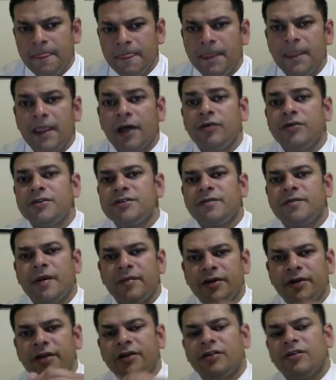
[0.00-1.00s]
Now always
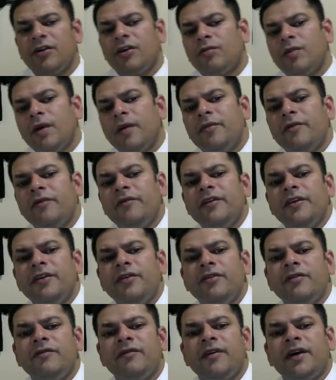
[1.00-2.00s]
remember, our web
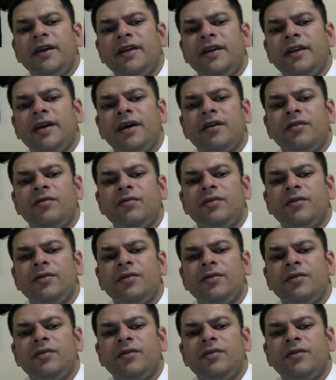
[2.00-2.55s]
review, find out